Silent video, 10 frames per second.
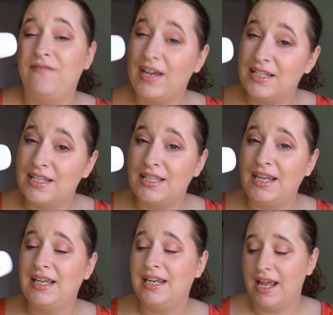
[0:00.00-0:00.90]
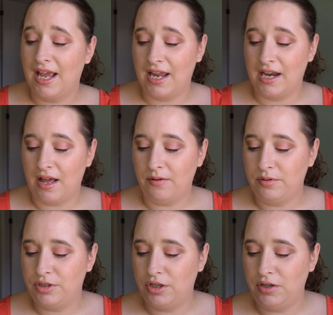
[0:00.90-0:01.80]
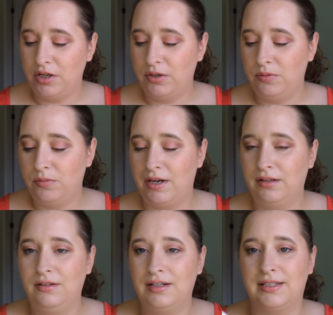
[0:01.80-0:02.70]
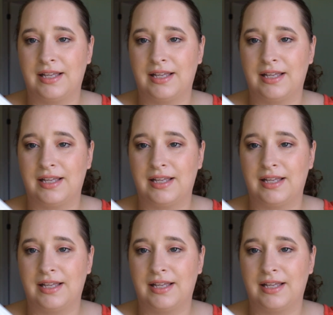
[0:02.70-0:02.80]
Fantascene, and I will show you what it looks